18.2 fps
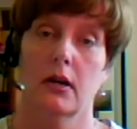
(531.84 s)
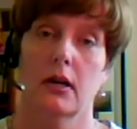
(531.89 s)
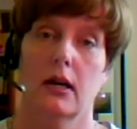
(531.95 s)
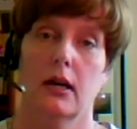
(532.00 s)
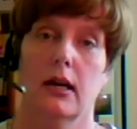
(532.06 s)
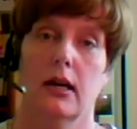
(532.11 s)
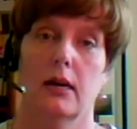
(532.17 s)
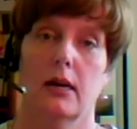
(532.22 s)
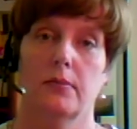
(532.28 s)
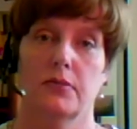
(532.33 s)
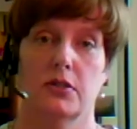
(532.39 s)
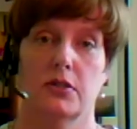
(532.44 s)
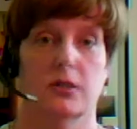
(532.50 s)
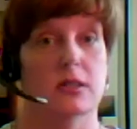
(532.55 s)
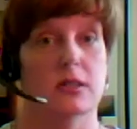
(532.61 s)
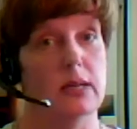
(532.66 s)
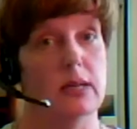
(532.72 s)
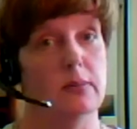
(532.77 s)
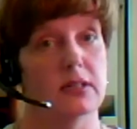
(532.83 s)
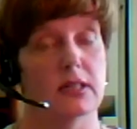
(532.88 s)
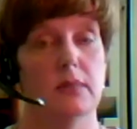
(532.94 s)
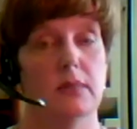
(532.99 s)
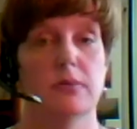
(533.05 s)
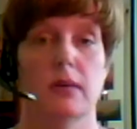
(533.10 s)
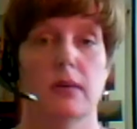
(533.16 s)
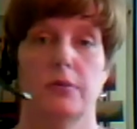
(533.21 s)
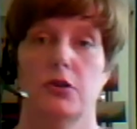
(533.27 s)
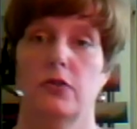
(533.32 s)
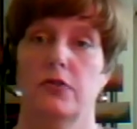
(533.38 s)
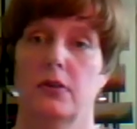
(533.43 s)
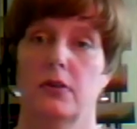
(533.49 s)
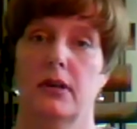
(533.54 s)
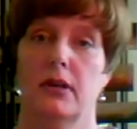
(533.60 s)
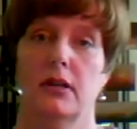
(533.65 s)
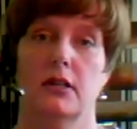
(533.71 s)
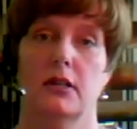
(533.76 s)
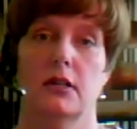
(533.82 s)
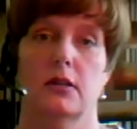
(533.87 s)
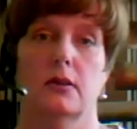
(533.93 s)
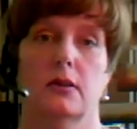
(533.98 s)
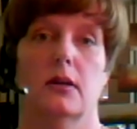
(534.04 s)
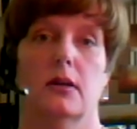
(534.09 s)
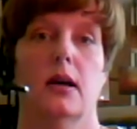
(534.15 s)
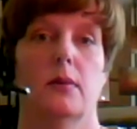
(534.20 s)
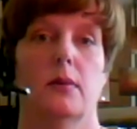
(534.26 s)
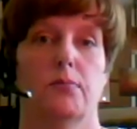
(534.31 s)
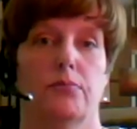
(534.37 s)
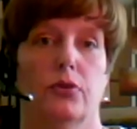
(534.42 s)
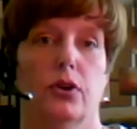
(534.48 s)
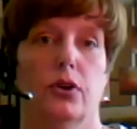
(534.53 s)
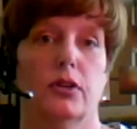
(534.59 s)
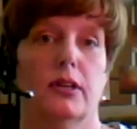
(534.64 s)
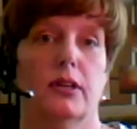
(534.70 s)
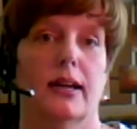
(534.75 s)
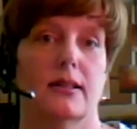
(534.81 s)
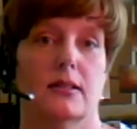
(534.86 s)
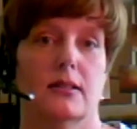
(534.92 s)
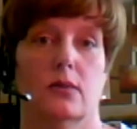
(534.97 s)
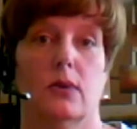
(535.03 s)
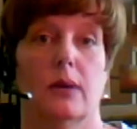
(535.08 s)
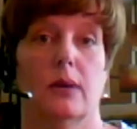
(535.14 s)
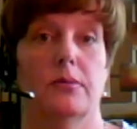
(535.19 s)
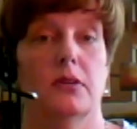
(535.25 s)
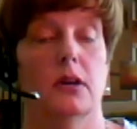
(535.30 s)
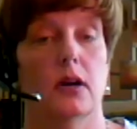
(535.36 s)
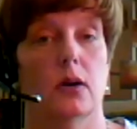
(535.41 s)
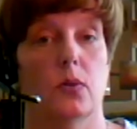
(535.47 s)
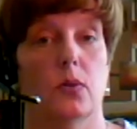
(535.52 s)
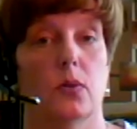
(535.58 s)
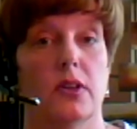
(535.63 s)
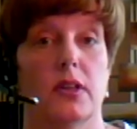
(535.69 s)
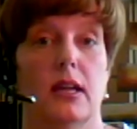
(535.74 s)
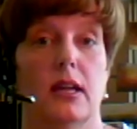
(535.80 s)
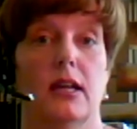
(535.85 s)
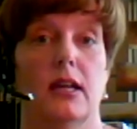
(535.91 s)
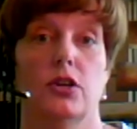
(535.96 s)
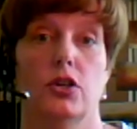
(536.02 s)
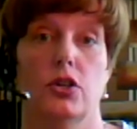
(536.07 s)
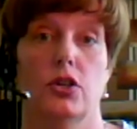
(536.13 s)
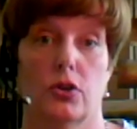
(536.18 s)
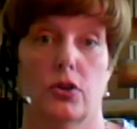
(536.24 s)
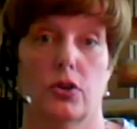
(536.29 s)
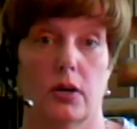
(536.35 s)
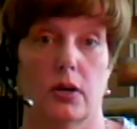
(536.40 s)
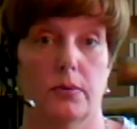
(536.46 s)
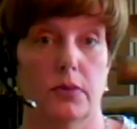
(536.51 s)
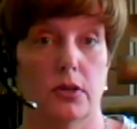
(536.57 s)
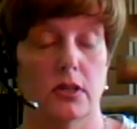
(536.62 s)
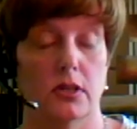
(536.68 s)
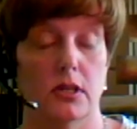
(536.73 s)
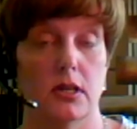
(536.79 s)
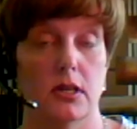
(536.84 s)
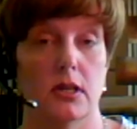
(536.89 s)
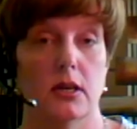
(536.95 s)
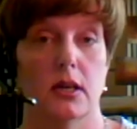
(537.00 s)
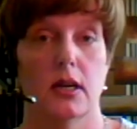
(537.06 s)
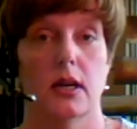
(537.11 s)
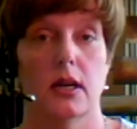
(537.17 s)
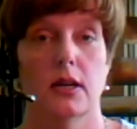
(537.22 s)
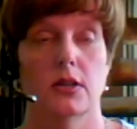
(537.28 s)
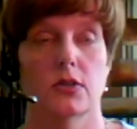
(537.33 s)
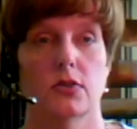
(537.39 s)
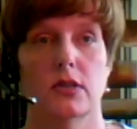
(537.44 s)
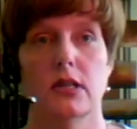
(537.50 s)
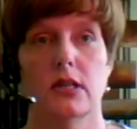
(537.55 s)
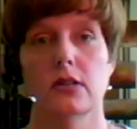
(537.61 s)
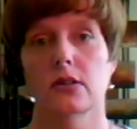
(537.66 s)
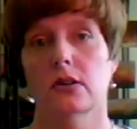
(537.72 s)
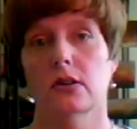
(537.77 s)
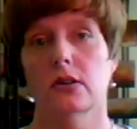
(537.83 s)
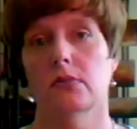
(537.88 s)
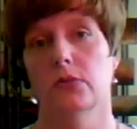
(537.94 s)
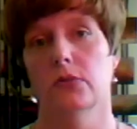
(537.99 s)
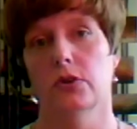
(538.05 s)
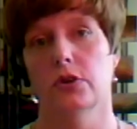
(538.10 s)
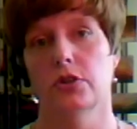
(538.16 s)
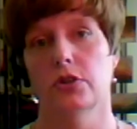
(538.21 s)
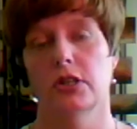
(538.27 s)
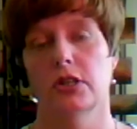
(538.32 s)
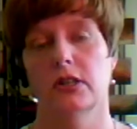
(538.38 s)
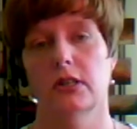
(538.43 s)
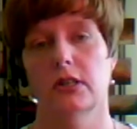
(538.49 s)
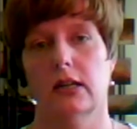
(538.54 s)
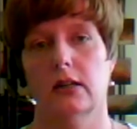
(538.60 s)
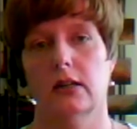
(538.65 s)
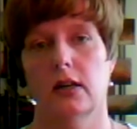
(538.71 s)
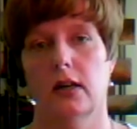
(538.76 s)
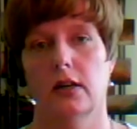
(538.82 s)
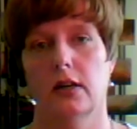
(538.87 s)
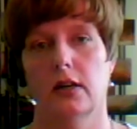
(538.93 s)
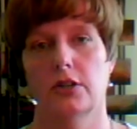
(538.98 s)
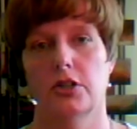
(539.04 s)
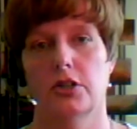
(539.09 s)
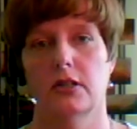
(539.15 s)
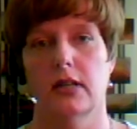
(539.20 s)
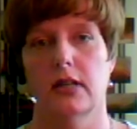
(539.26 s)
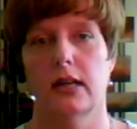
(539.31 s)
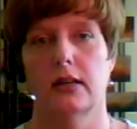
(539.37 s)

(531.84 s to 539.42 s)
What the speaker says: seamlessly. Maybe you have the ability to broadcast the webinar within your community. So these are emerging technologies, but